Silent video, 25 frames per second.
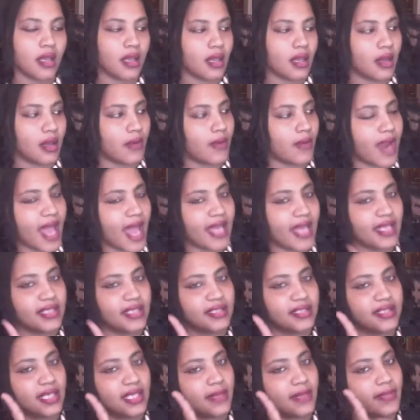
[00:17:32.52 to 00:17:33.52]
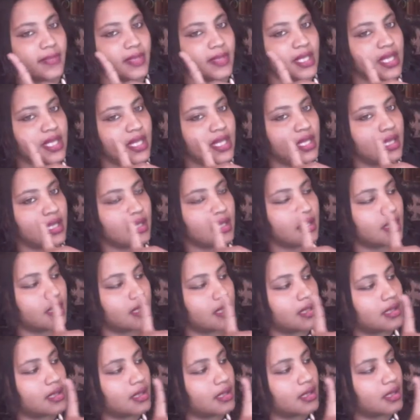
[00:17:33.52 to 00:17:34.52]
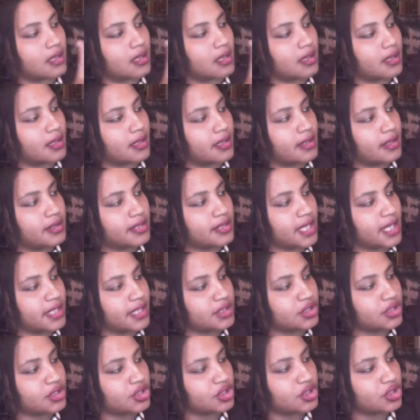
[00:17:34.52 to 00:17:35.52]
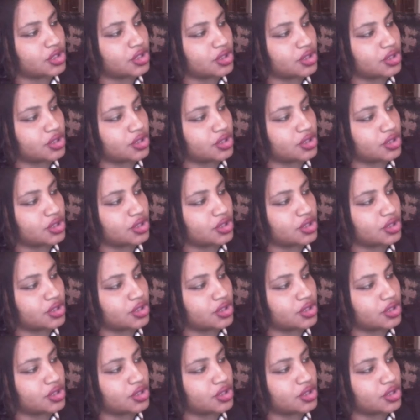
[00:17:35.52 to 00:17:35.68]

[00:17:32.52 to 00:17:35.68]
when I can simply touch?